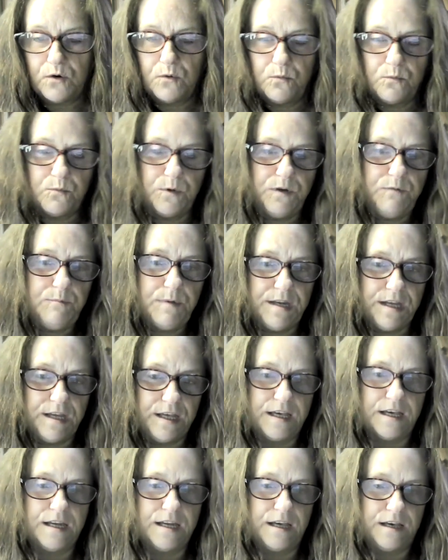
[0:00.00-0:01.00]
You know, we've
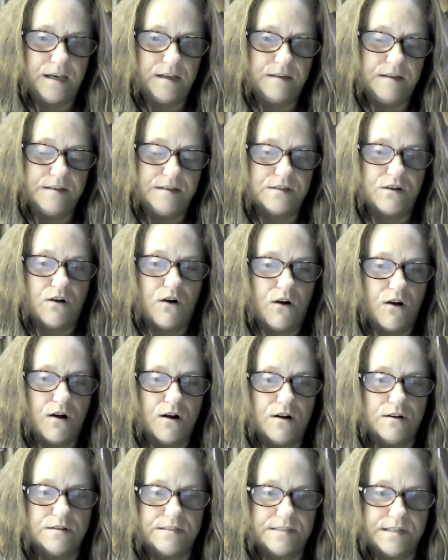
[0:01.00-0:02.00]
been getting these
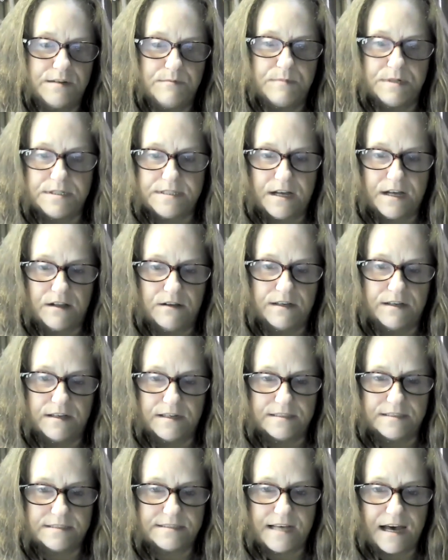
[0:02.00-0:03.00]
cards that have been
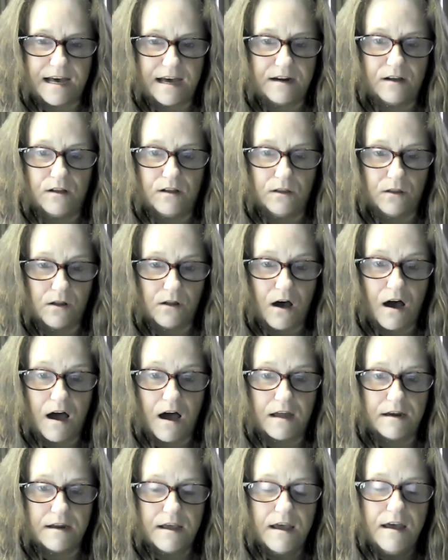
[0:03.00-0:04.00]
telling us that a
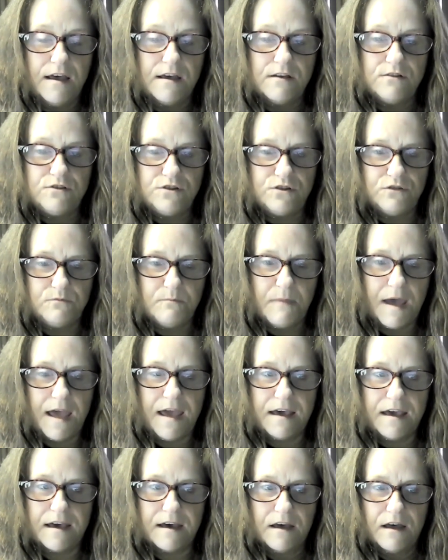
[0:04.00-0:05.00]
lot to
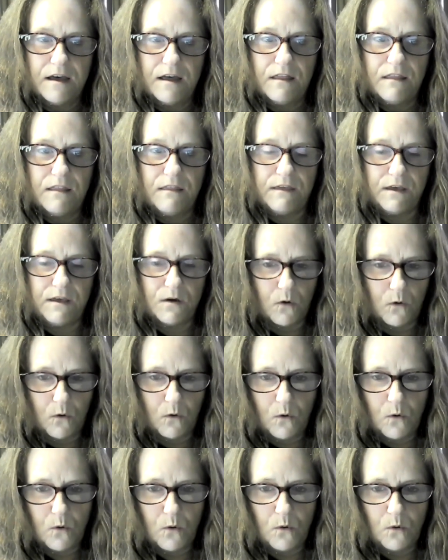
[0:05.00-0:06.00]
make the
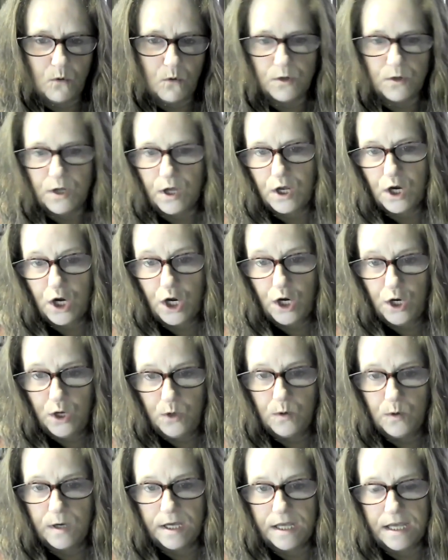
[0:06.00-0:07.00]
old
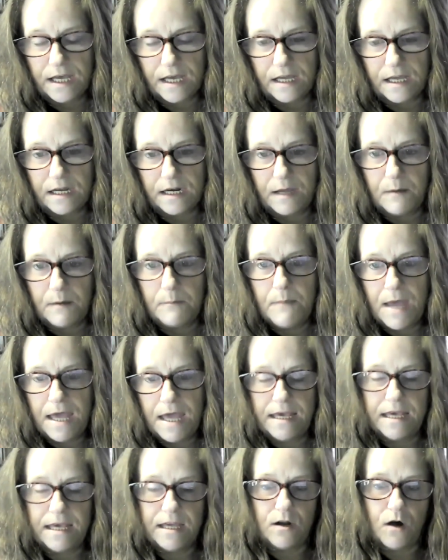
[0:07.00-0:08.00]
new again,
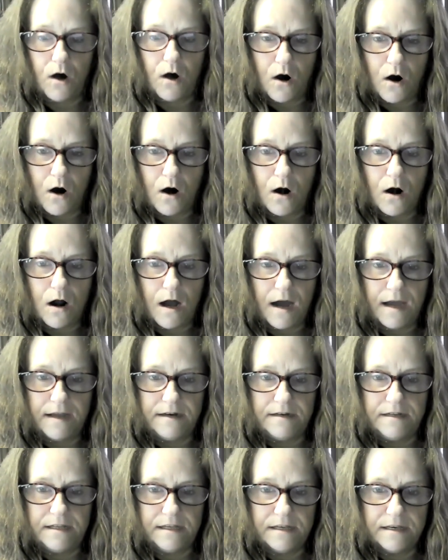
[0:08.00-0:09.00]
make it our
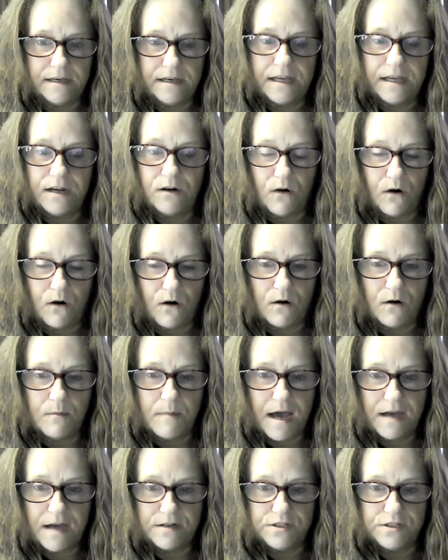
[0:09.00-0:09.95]
idea and our